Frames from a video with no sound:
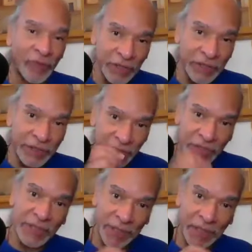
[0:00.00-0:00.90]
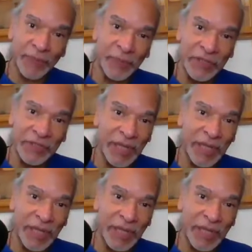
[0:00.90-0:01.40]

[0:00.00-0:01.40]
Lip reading: Very just enough in the center.